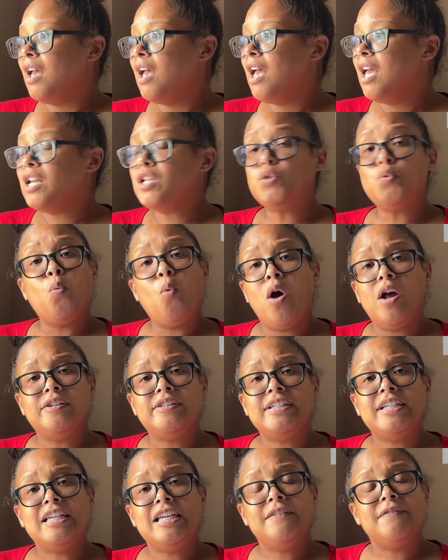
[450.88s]
And is
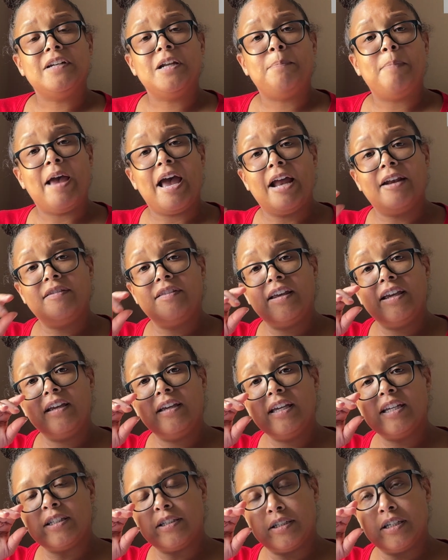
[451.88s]
wanting even a bad
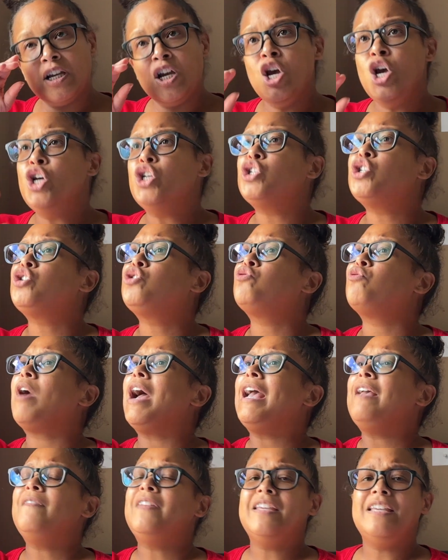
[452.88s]
thing? Is
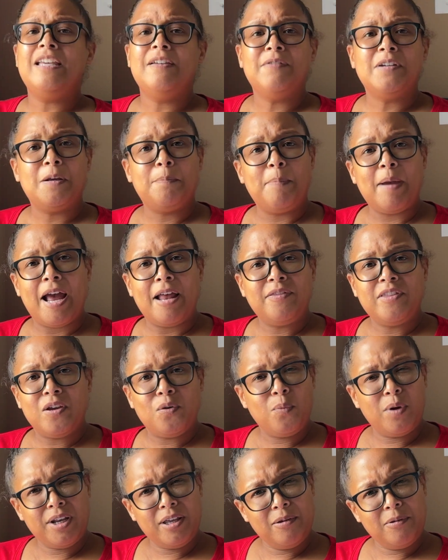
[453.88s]
striving even a bad
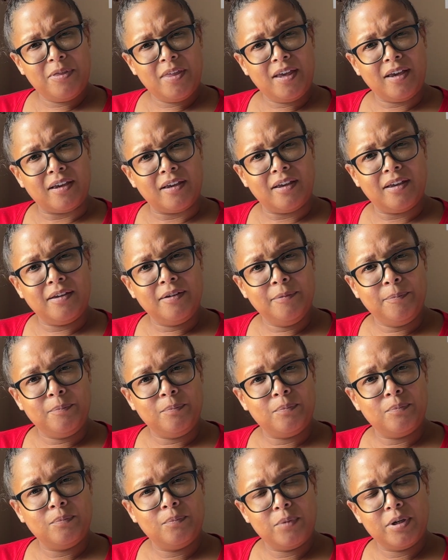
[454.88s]
thing? What do you think?
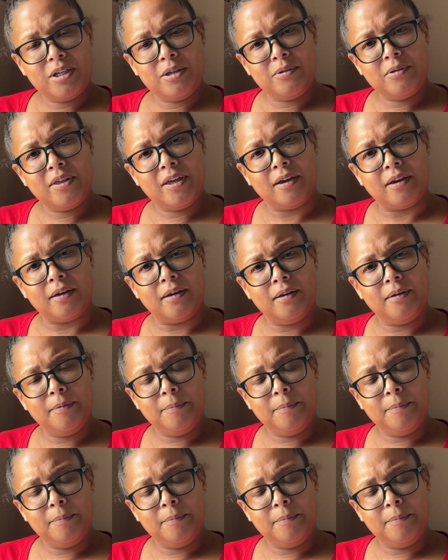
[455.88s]
What do you think?